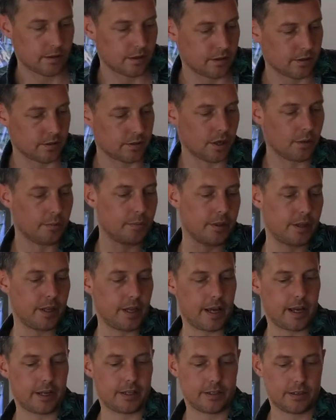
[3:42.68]
on top of
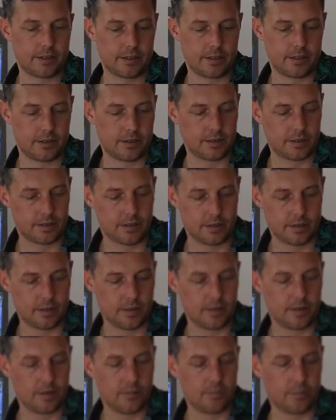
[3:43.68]
that,
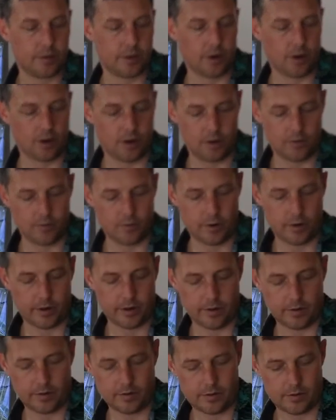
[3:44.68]
a bit of olive
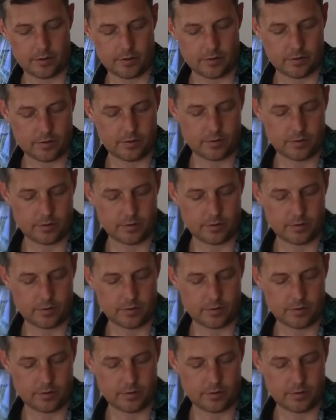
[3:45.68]
oil.